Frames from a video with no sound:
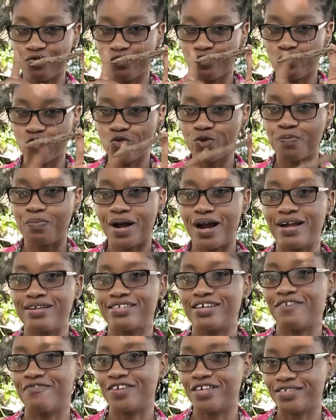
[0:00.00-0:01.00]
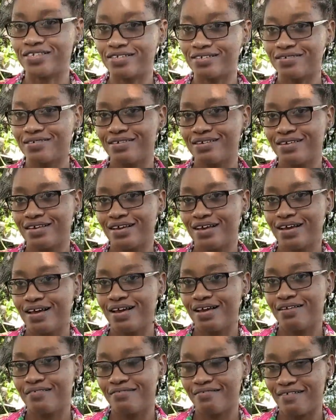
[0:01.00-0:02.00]
root part of it.
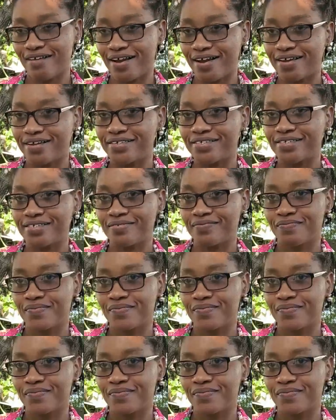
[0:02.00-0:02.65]
Right.